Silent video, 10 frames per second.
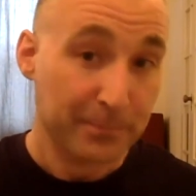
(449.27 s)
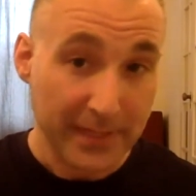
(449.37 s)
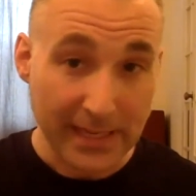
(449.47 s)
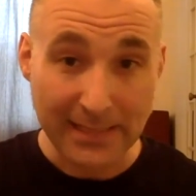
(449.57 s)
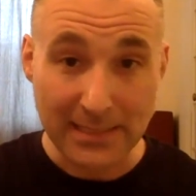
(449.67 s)

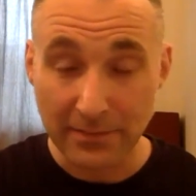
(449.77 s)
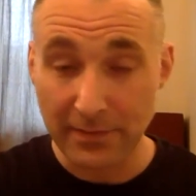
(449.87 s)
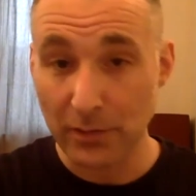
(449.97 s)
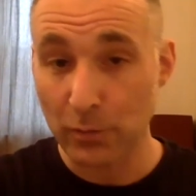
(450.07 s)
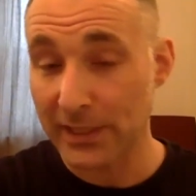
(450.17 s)
the
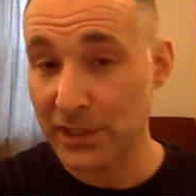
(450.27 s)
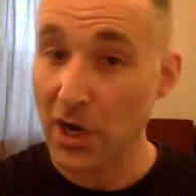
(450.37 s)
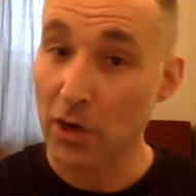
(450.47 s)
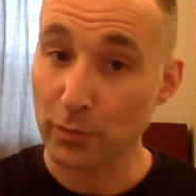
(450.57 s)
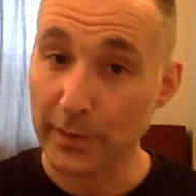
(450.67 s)
activity which
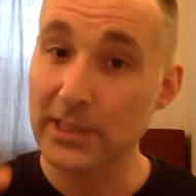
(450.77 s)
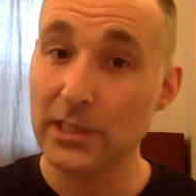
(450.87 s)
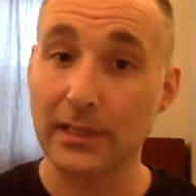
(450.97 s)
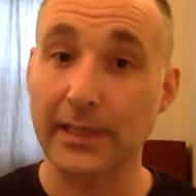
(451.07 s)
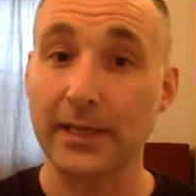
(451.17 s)

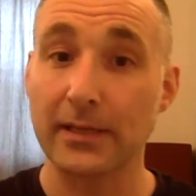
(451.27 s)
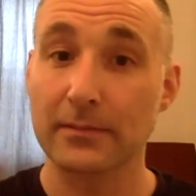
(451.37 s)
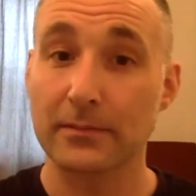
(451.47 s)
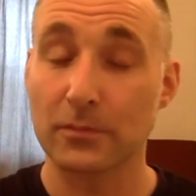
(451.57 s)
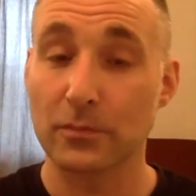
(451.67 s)
originally
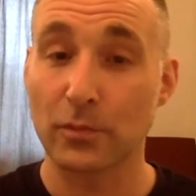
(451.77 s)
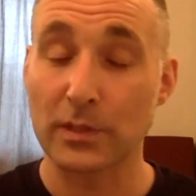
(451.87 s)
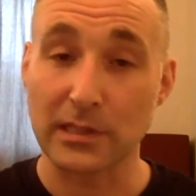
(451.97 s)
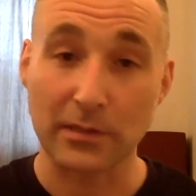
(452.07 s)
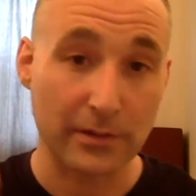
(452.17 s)

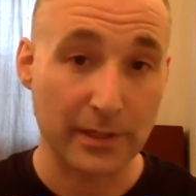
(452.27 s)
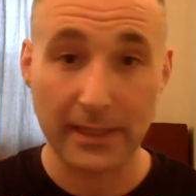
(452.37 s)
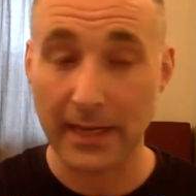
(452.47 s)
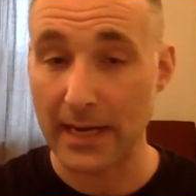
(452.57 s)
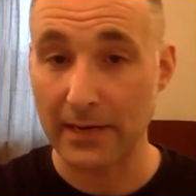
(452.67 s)
was learned in
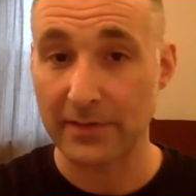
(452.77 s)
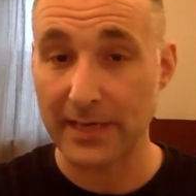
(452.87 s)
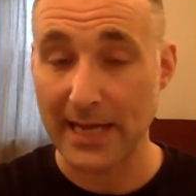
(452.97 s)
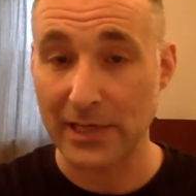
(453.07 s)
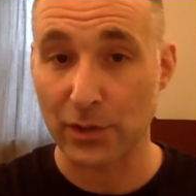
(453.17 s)
a kind of a
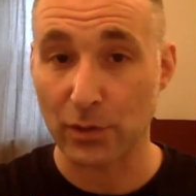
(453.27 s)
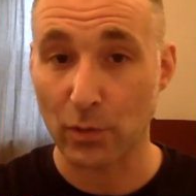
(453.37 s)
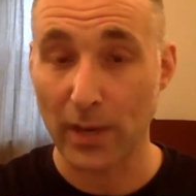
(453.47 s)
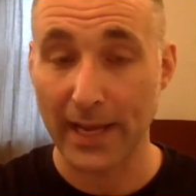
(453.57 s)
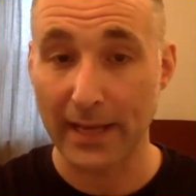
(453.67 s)
natural
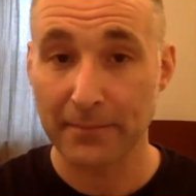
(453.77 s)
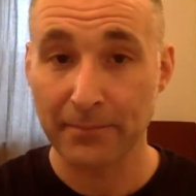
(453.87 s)
way,